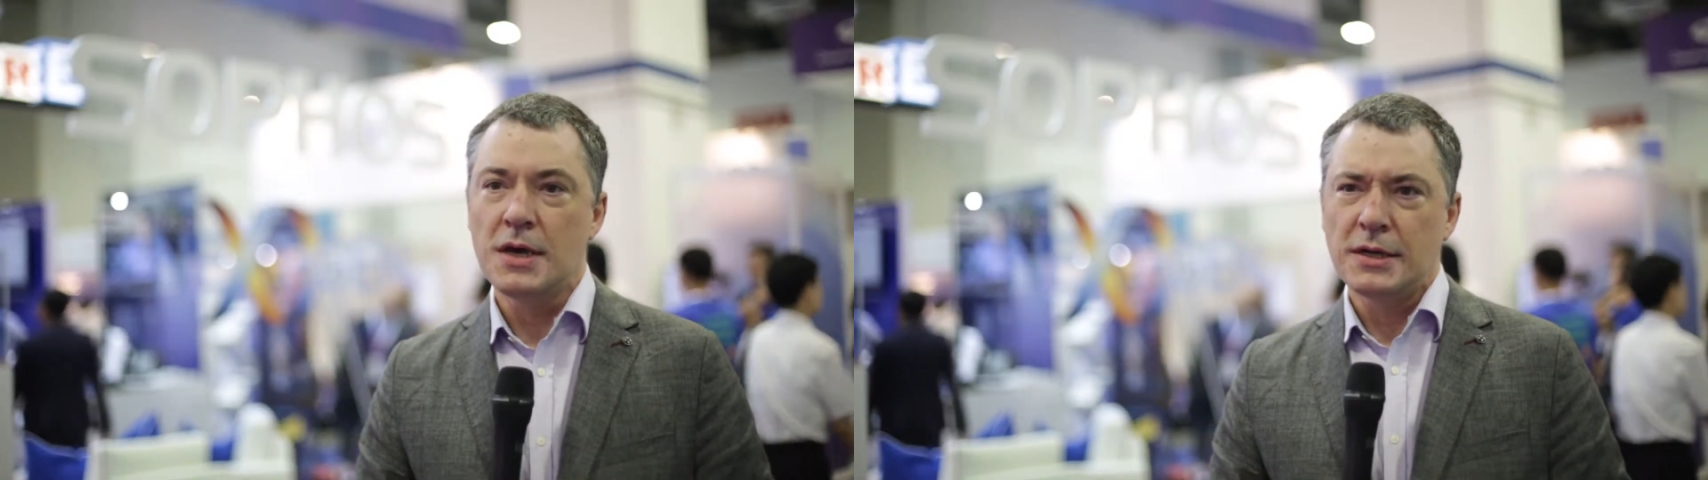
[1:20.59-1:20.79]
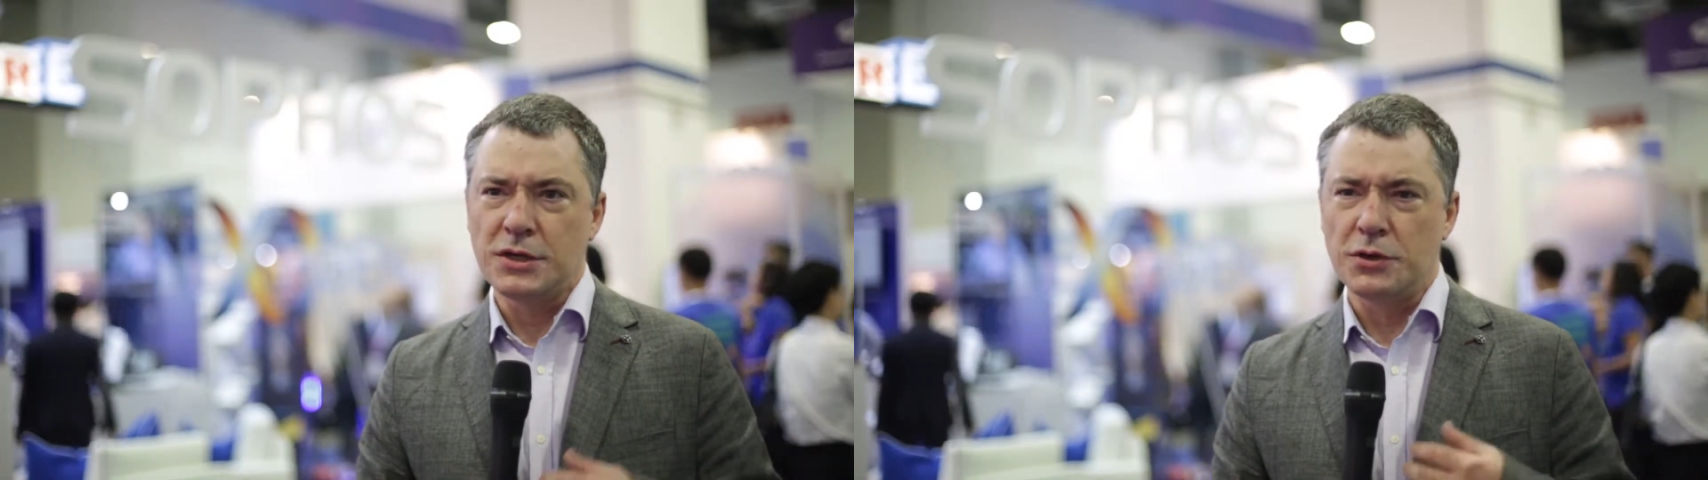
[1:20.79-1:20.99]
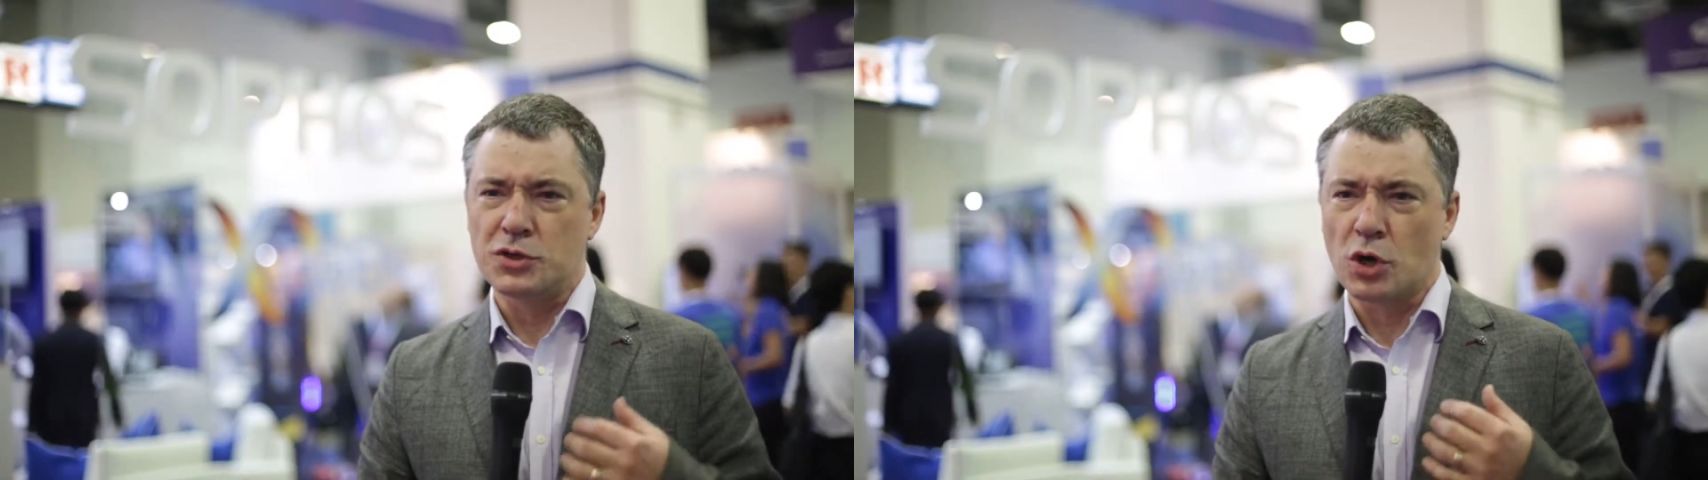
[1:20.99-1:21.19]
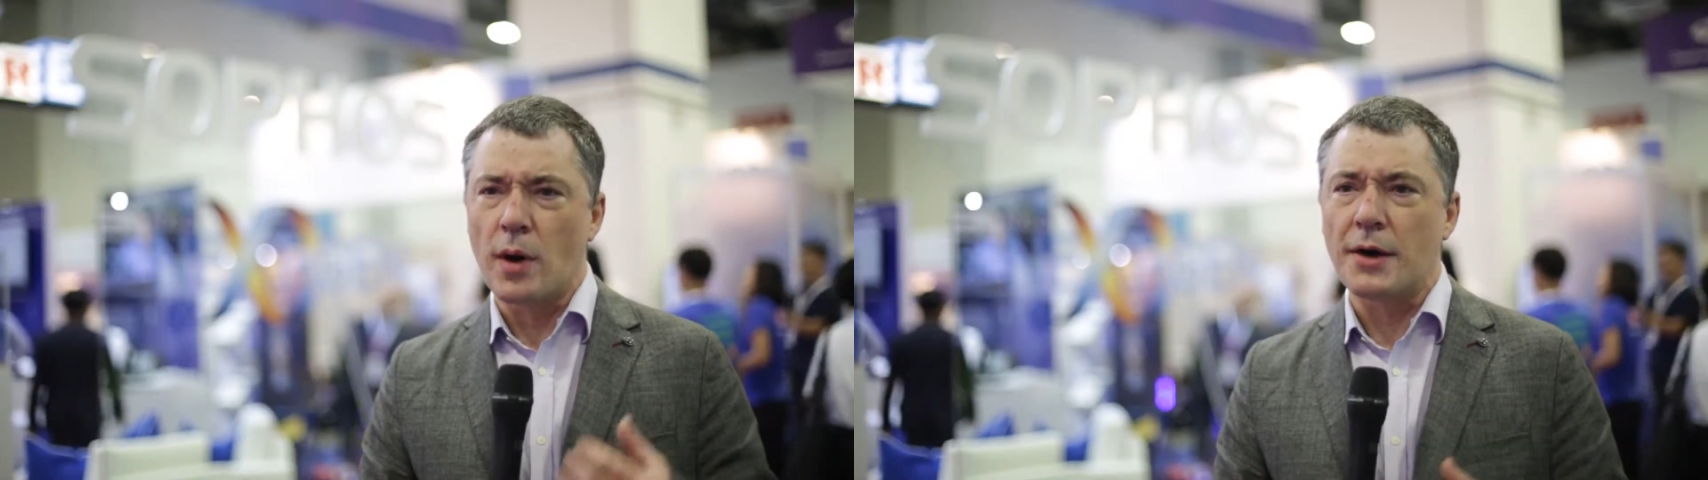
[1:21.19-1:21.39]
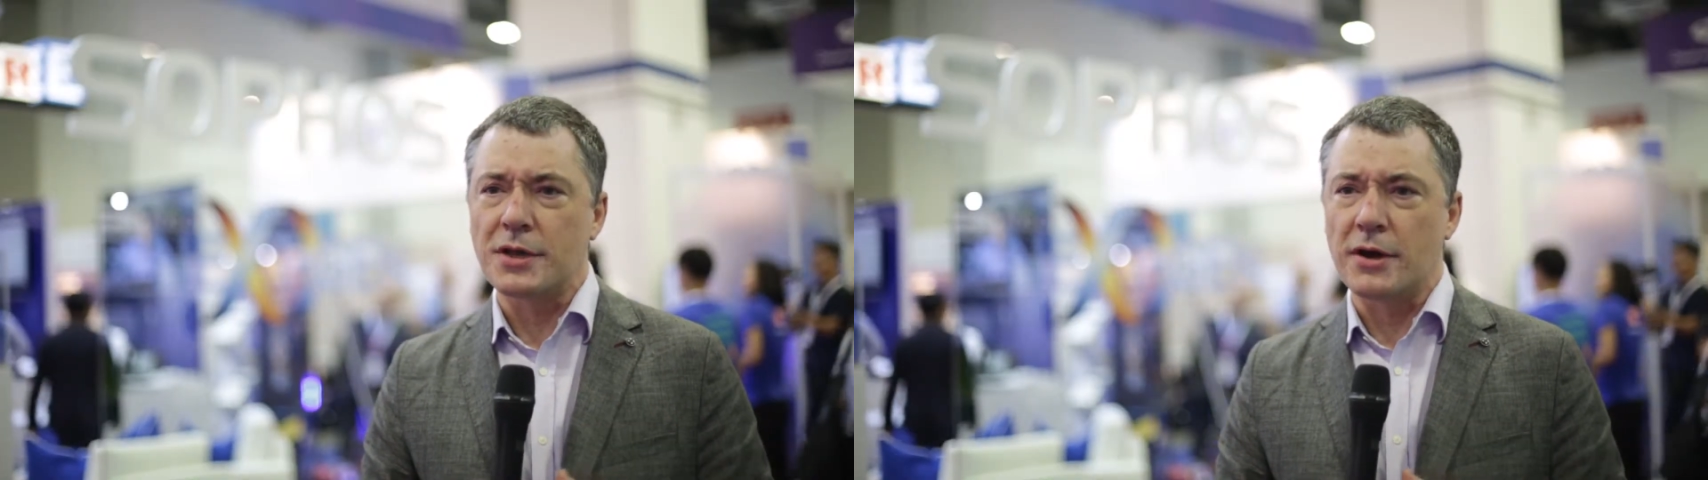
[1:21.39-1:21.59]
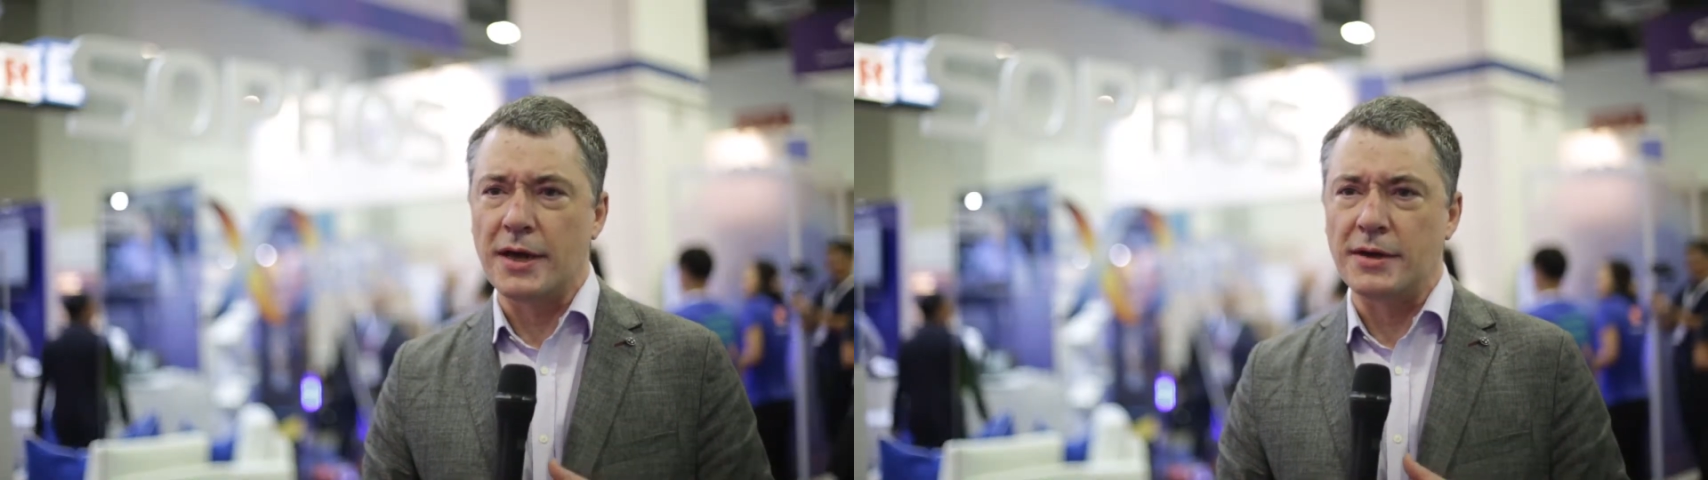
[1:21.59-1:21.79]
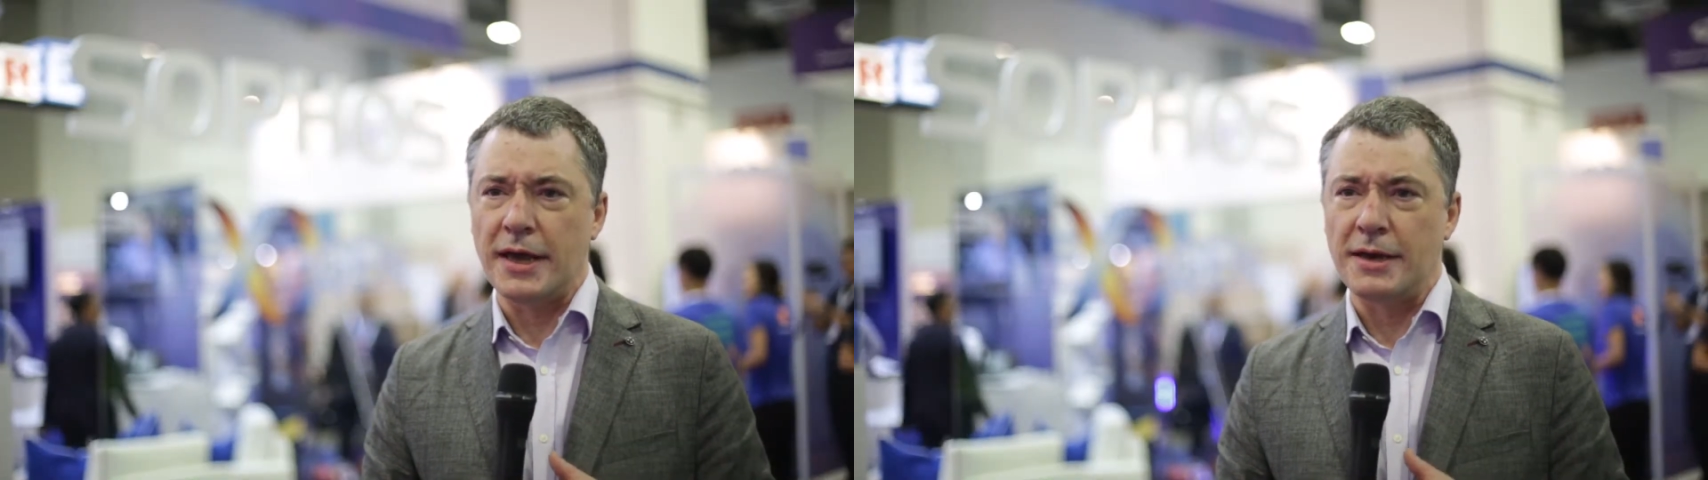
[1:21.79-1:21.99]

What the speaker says: to go out there and